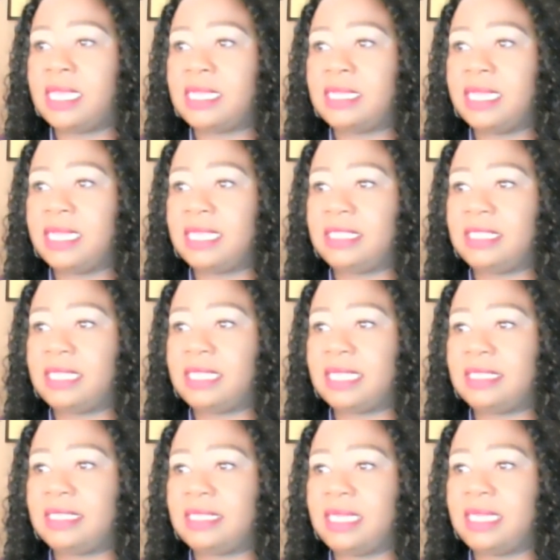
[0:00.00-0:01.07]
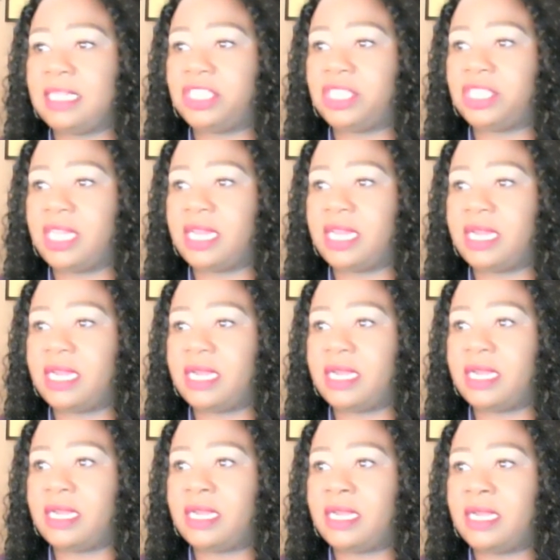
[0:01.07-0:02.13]
Let's just share
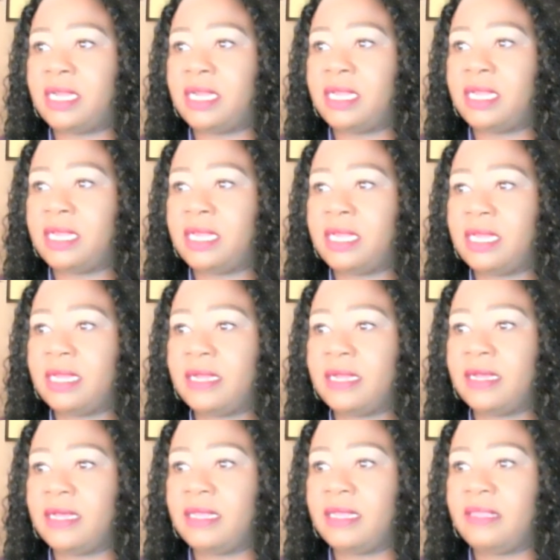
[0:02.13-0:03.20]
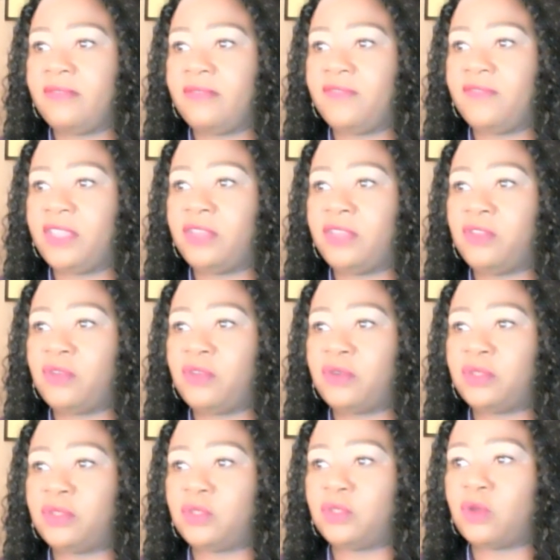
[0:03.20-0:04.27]
the
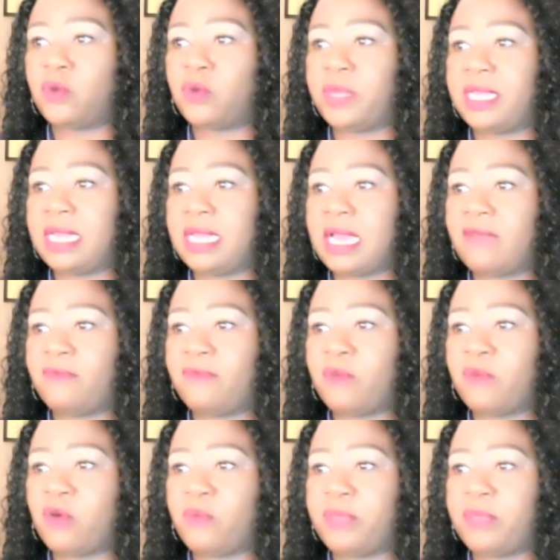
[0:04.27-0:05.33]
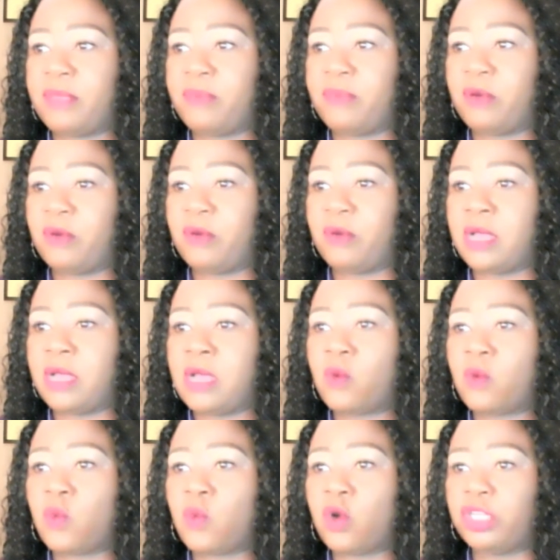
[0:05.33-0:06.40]
video so we can have more people
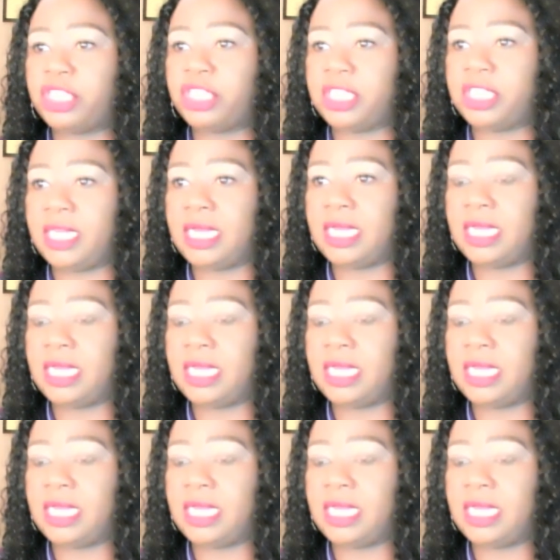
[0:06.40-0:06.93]
watching.